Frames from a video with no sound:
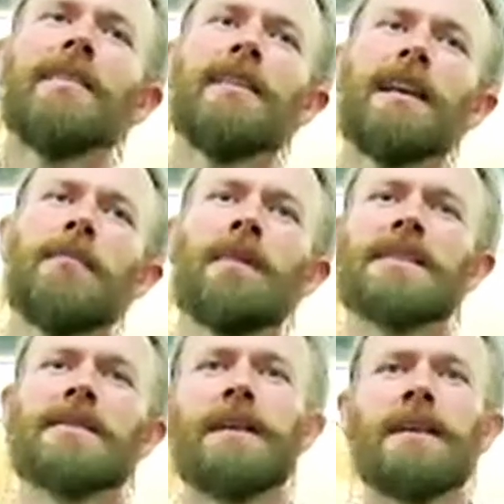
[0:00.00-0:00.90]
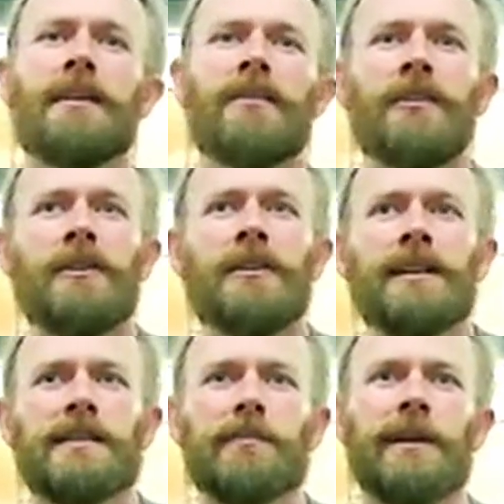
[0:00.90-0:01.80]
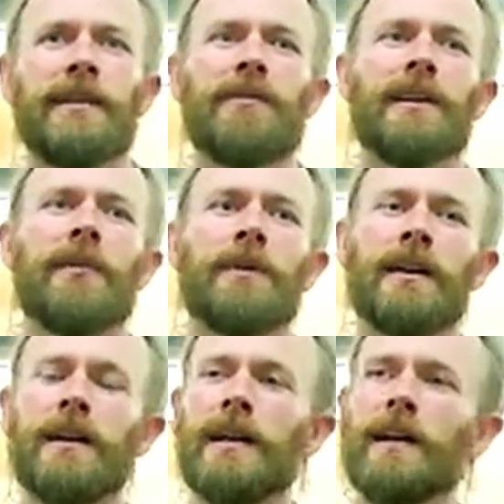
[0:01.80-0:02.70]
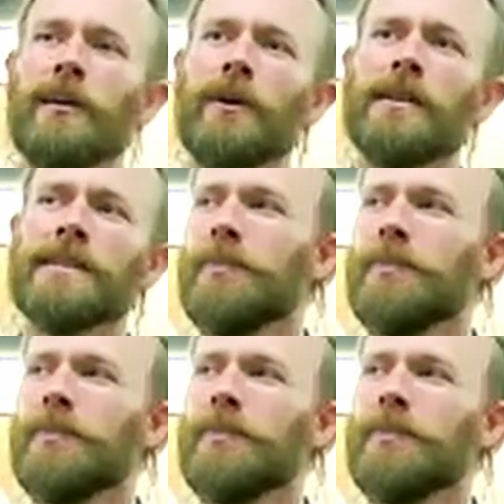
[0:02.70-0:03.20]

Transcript: that they must be there in order to explain the phenomena. Whereas the